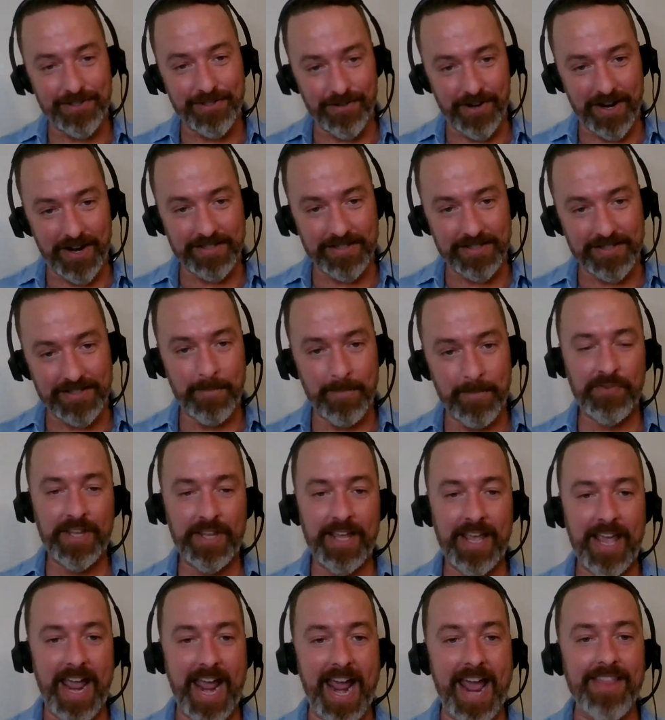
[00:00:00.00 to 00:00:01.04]
stress.
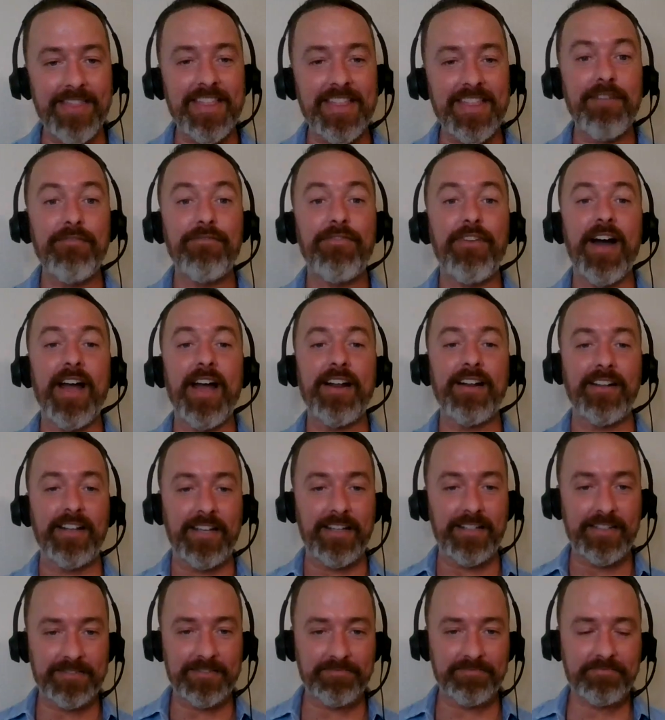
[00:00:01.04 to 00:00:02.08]
And then
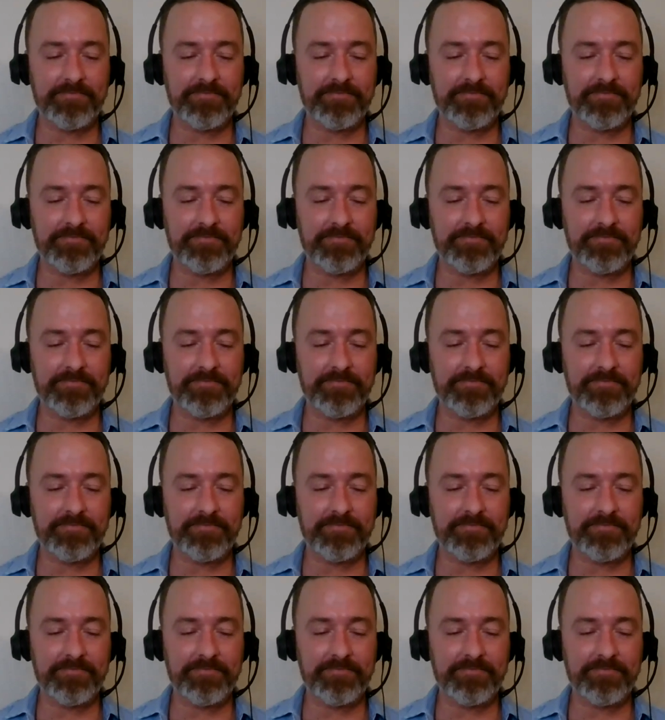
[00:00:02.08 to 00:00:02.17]
finally,